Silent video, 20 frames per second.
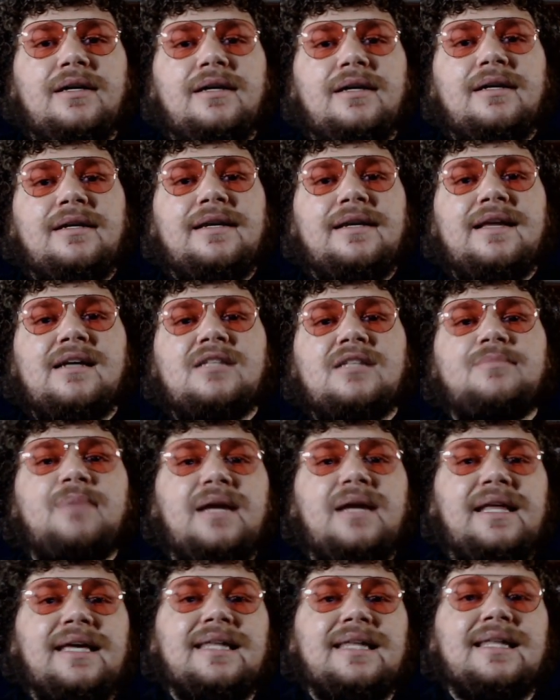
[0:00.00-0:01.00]
Nix,
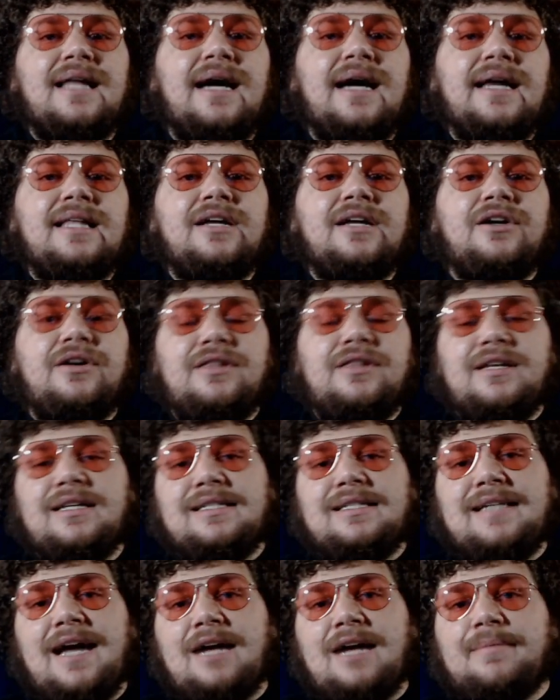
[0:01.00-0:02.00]
Benny, and Lila are then
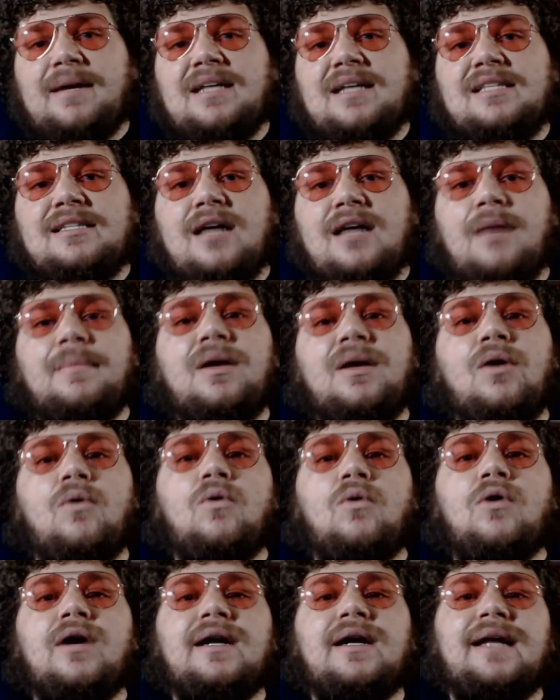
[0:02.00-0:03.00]
attacked by a zombie
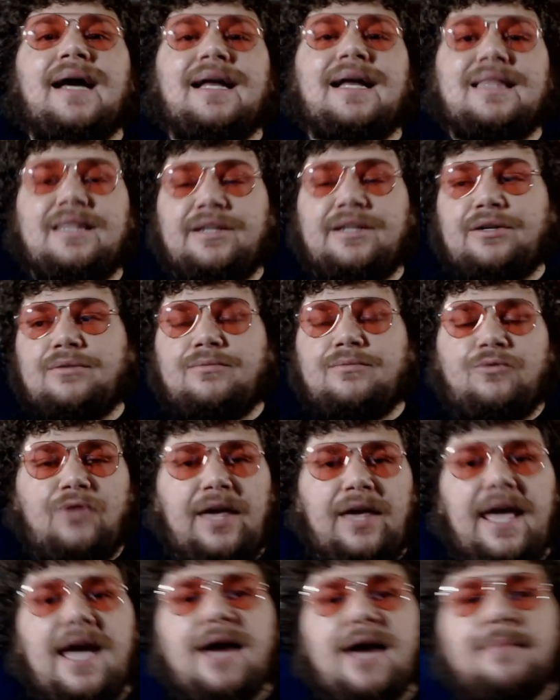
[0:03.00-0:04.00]
horde at their
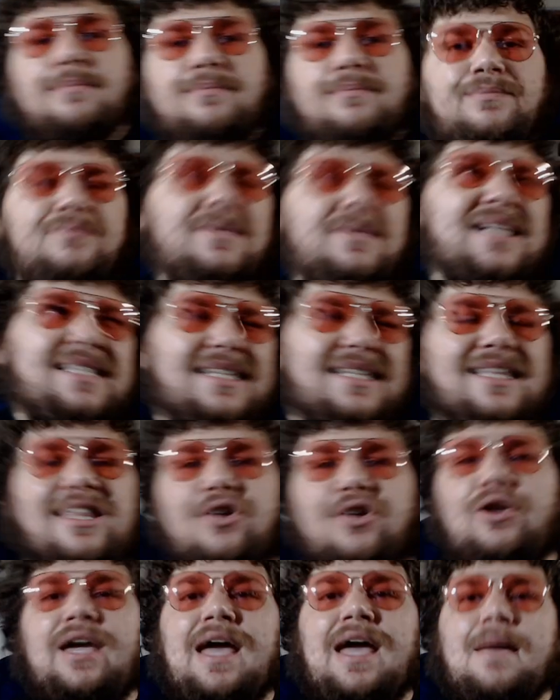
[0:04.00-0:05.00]
camp, basically
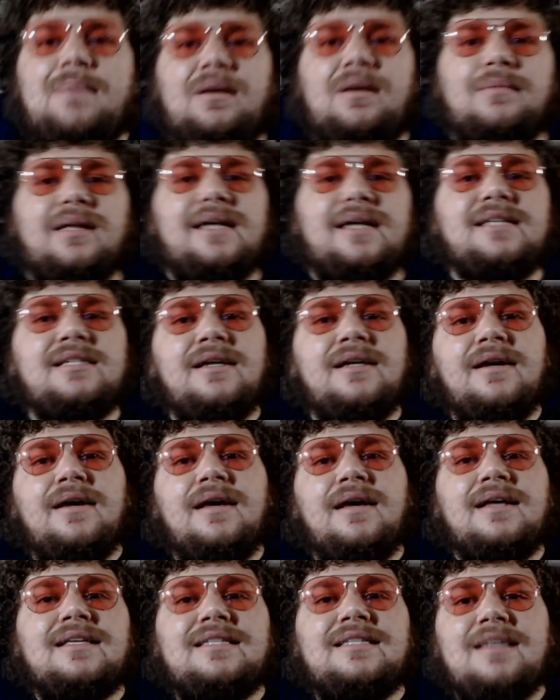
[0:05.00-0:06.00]
their camping place,
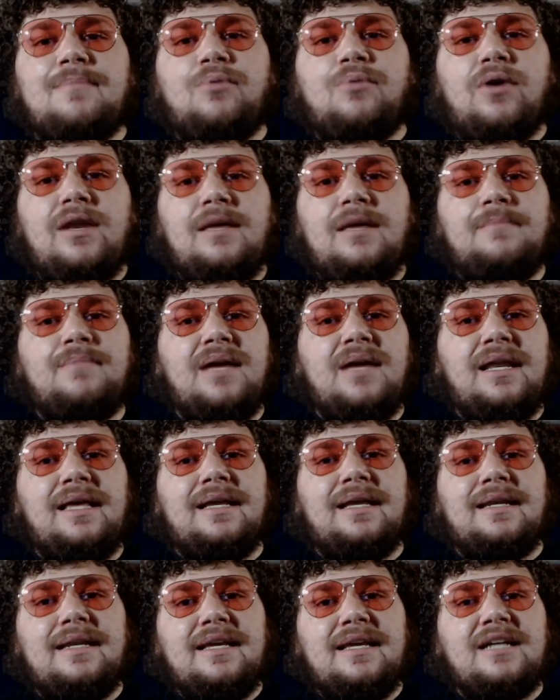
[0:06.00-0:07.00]
separating Benny
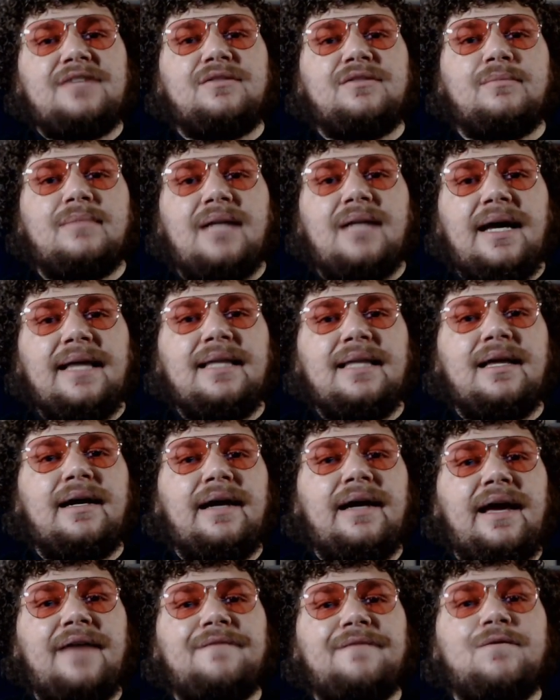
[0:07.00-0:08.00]
and Nix from
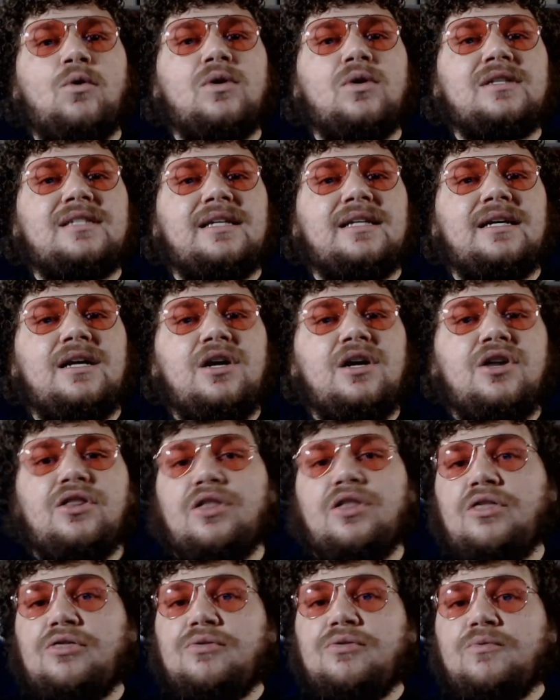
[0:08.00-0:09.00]
Lila and forcing
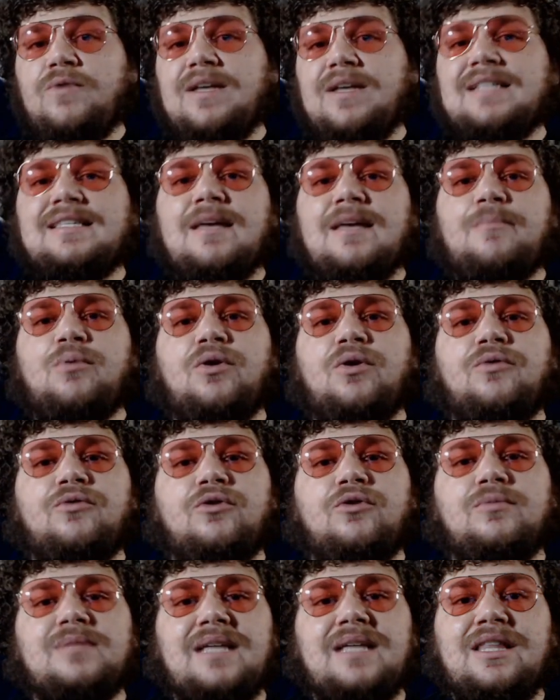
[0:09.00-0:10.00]
the 3 separate
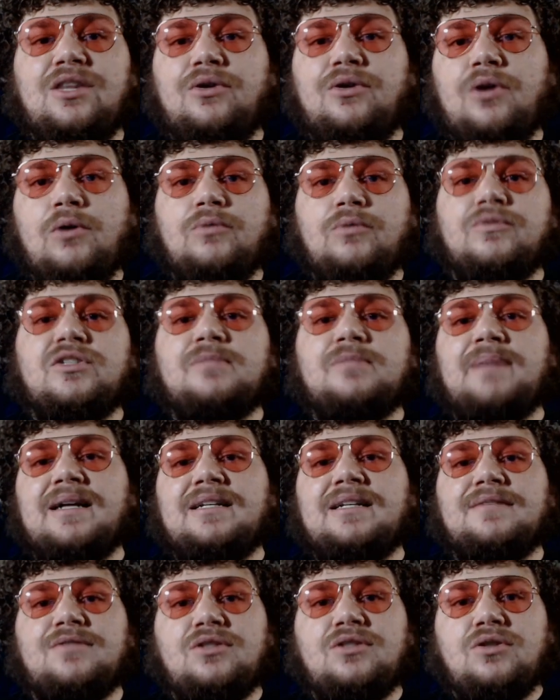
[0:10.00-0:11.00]
groups in their own
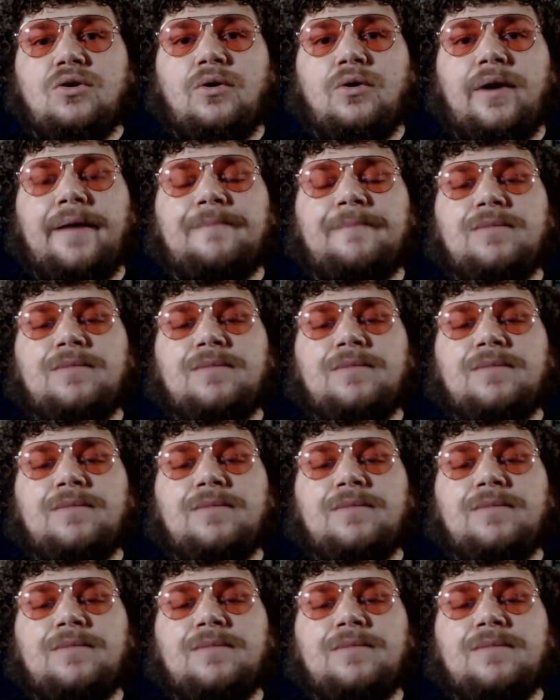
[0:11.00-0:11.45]
respective story,